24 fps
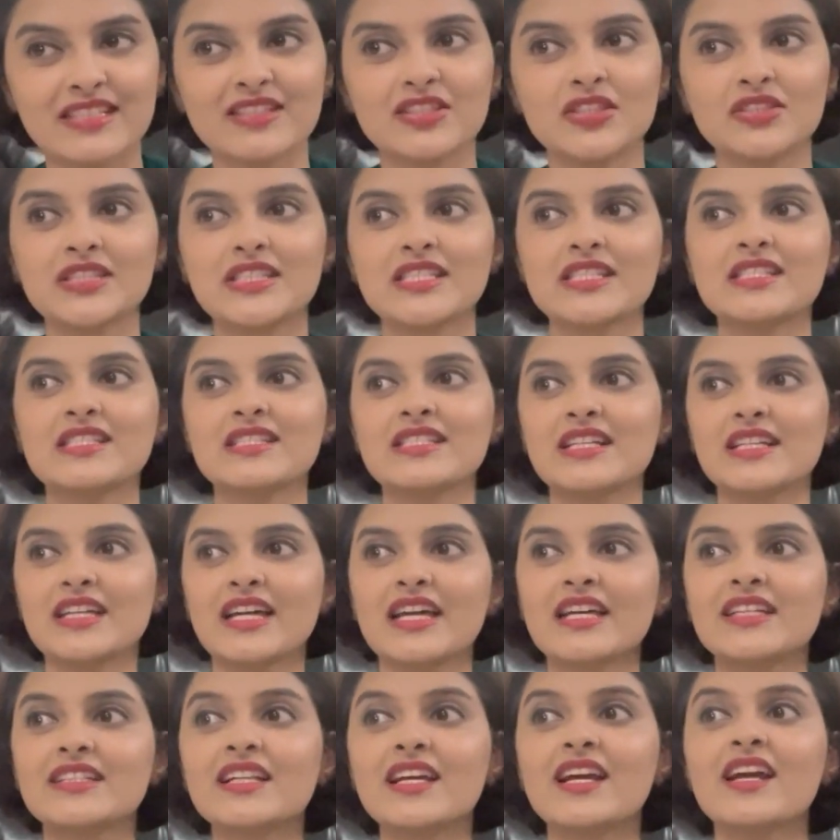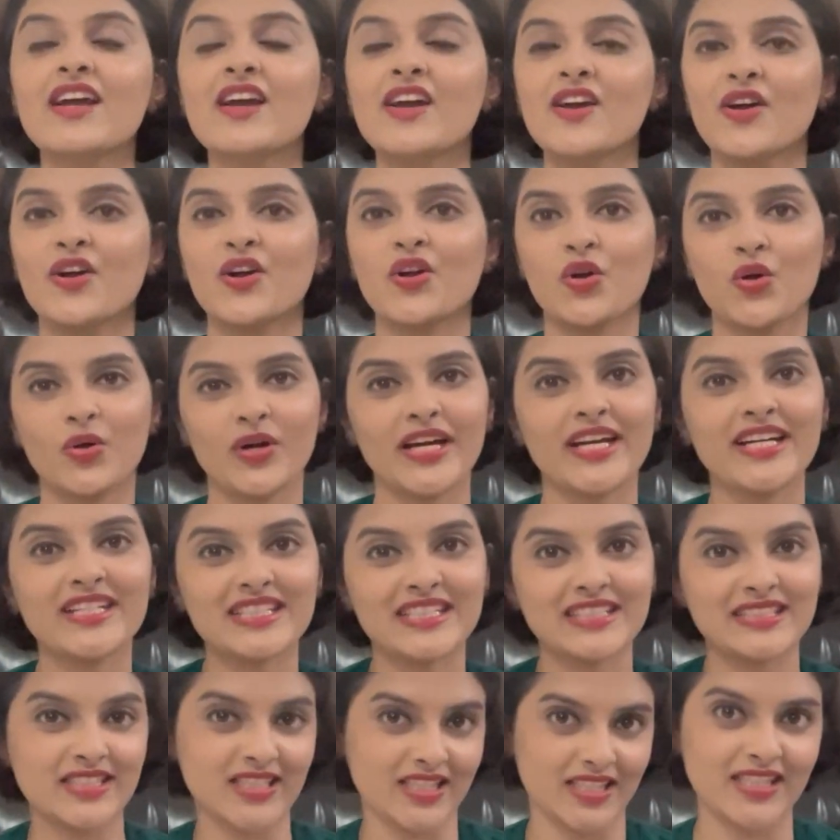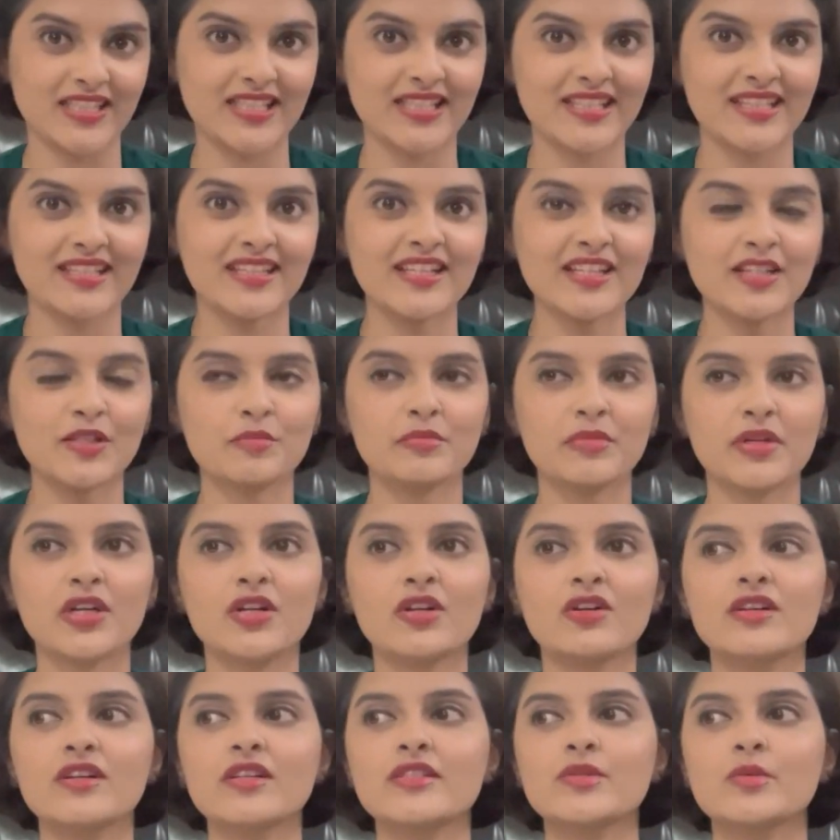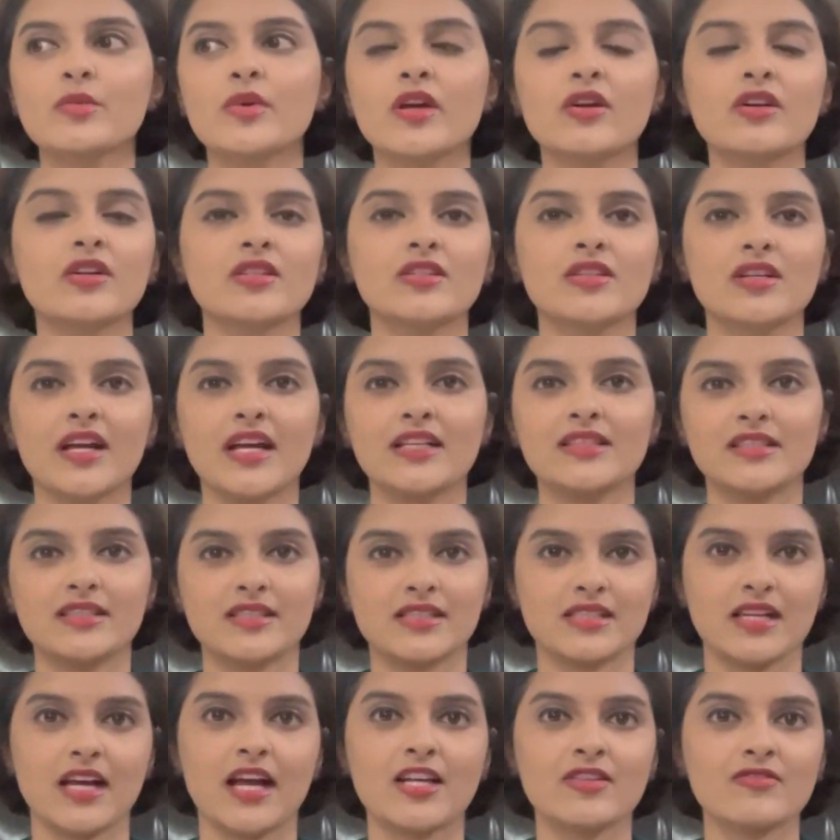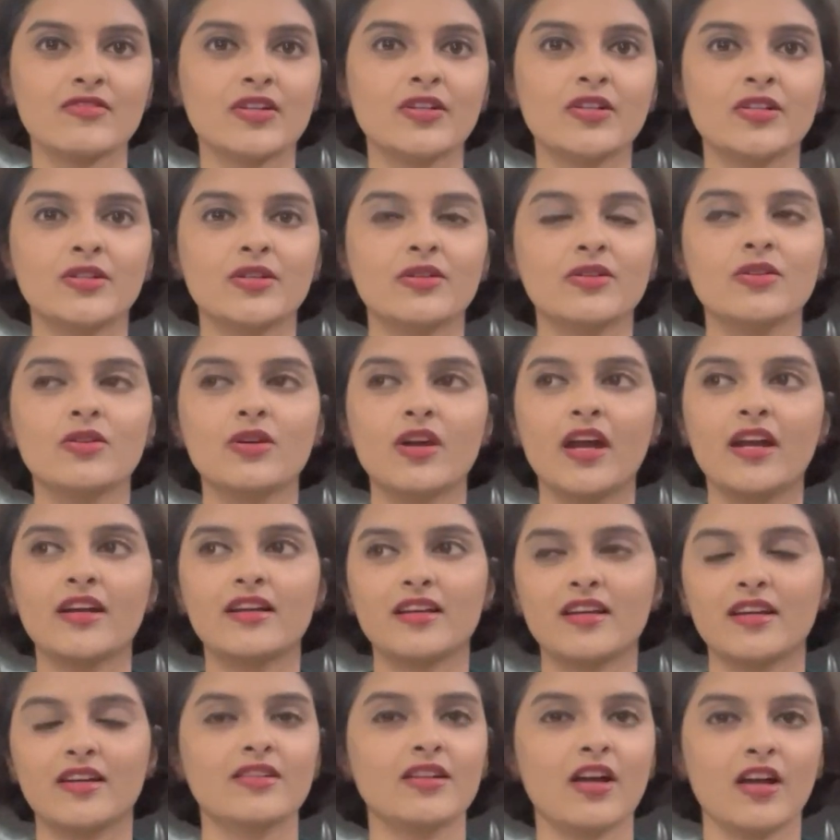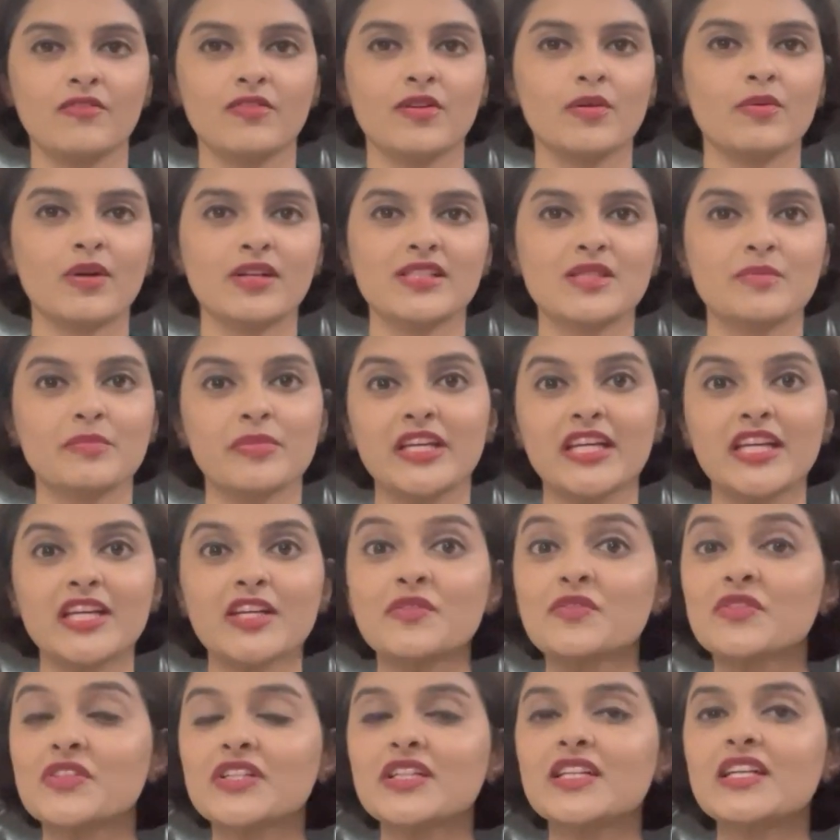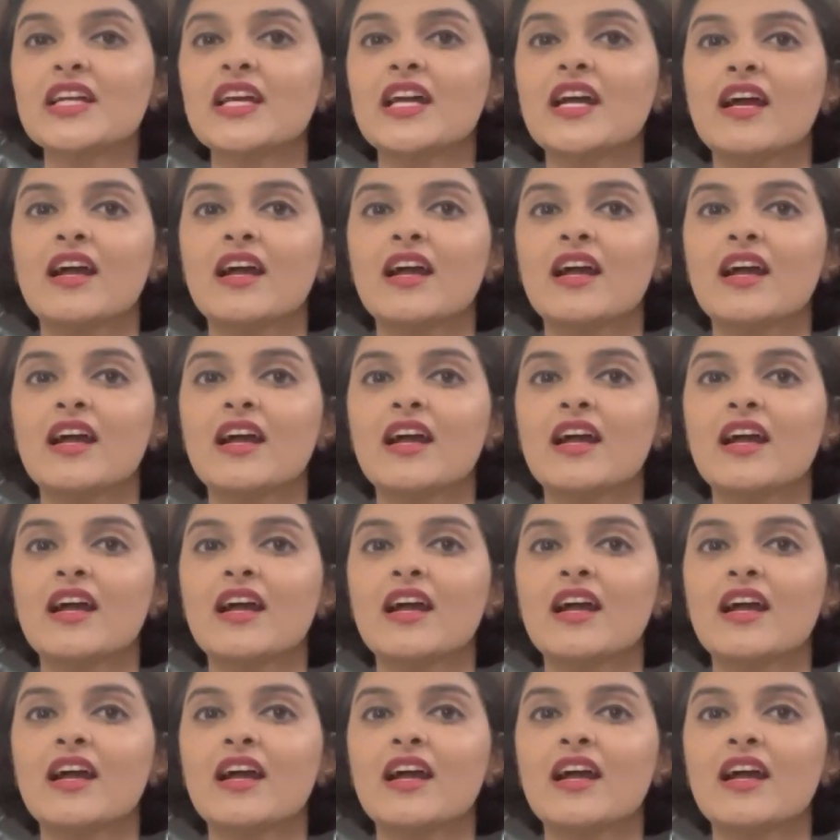Now, this is again quite tricky because we're going to look at the stats, we're going to look at everyone's behavior.